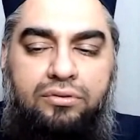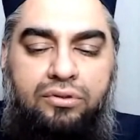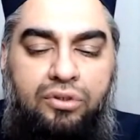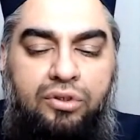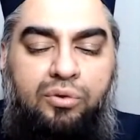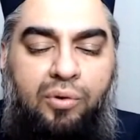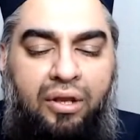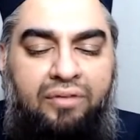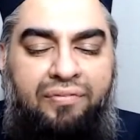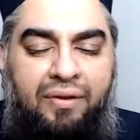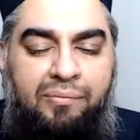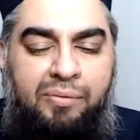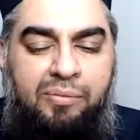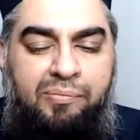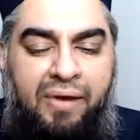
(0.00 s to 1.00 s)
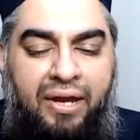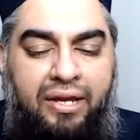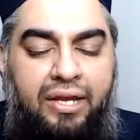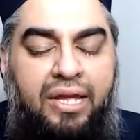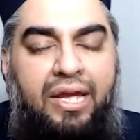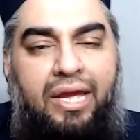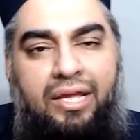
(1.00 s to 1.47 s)
Good qualified
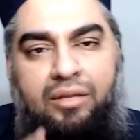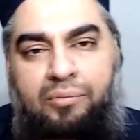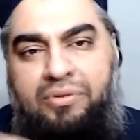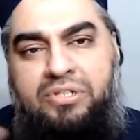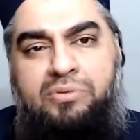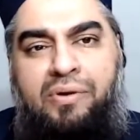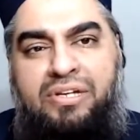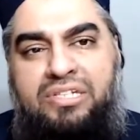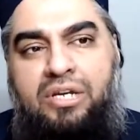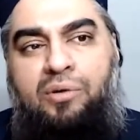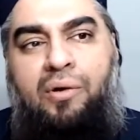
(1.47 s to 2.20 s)
feedback. And the reason why I say